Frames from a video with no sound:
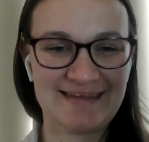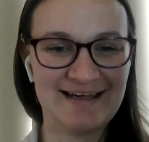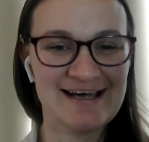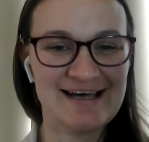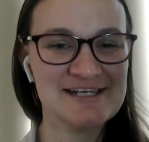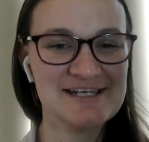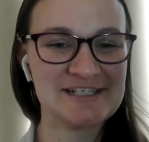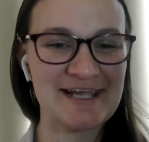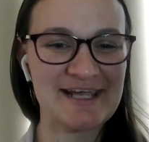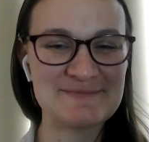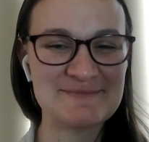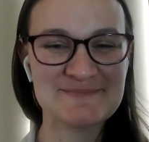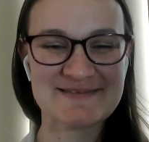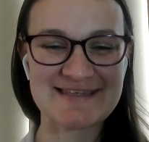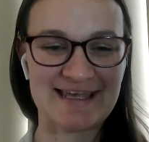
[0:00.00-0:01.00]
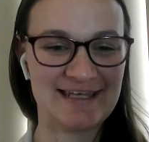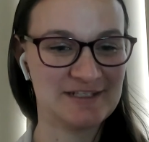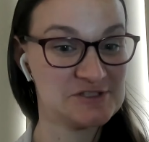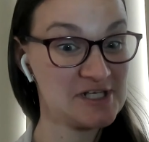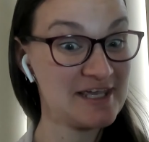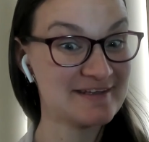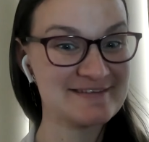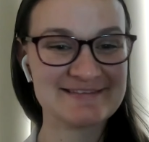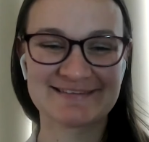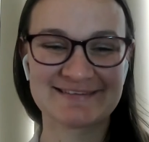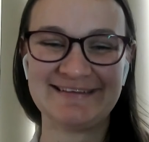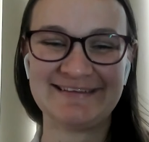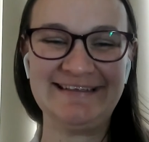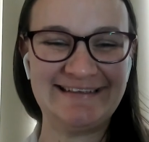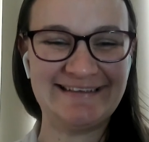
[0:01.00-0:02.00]
Hi, James and Jess.
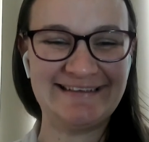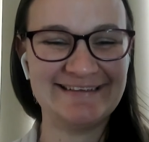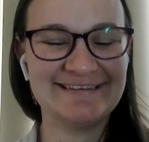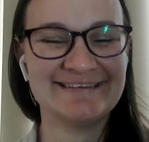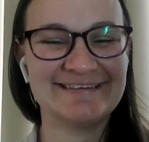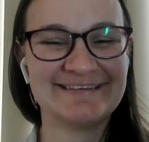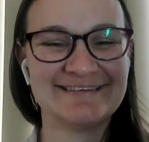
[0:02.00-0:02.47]
Right.